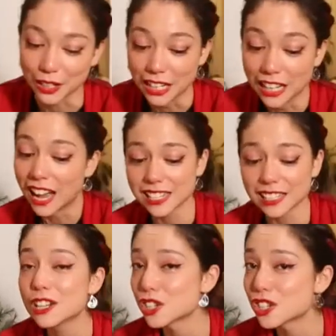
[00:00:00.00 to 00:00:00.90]
I
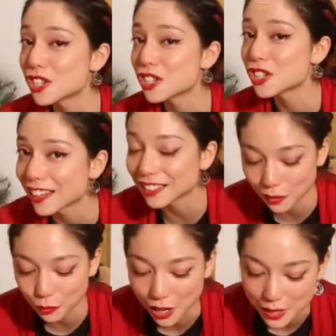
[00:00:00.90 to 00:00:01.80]
delete shockingly few
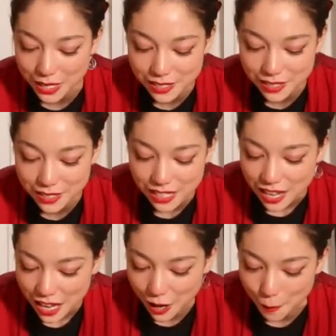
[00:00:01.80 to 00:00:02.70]
comments
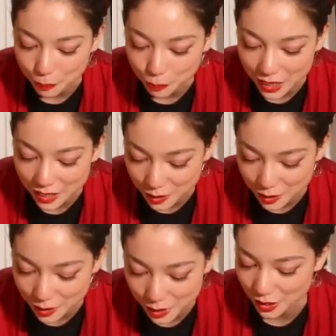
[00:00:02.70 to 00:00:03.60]
because
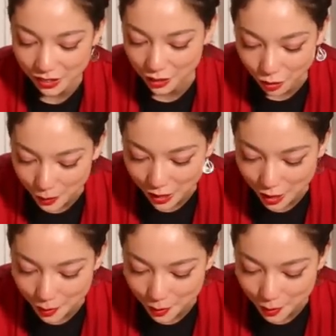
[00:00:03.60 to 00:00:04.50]
like all my
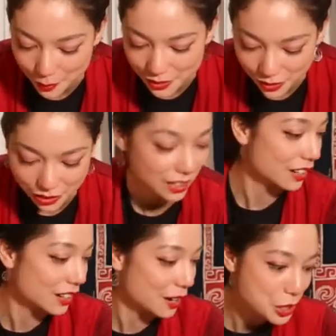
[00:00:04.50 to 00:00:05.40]
comments are
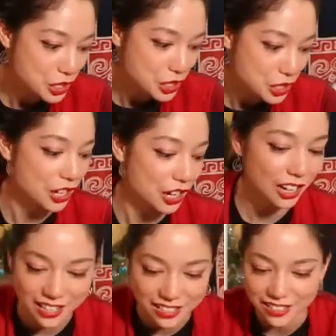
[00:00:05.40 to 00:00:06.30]
mature
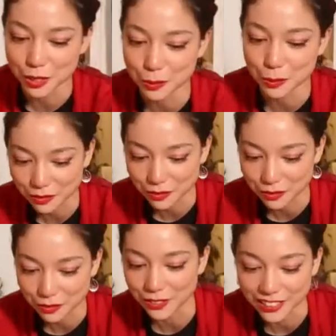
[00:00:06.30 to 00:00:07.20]
and respectful
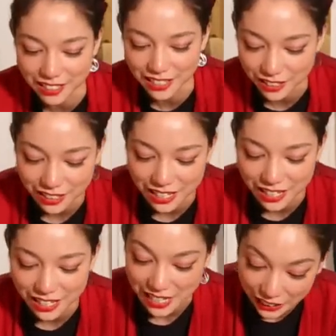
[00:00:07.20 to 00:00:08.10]
and like
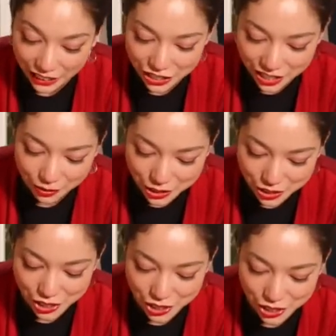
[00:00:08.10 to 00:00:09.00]
intelligent, which is
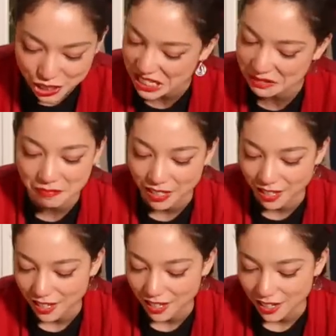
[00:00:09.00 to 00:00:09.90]
just,
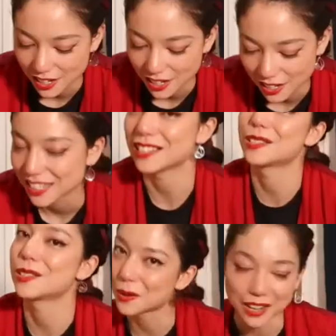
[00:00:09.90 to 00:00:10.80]
it's
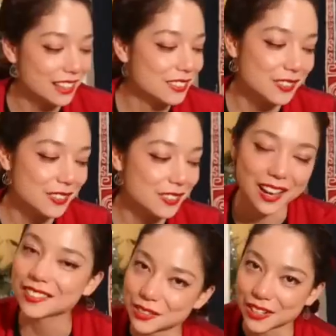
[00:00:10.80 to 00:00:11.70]
so, I love
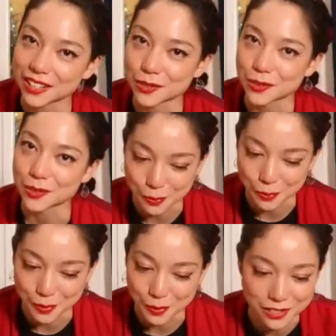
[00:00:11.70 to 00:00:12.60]
you guys so
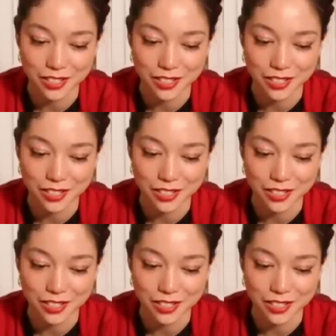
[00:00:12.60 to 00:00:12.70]
much.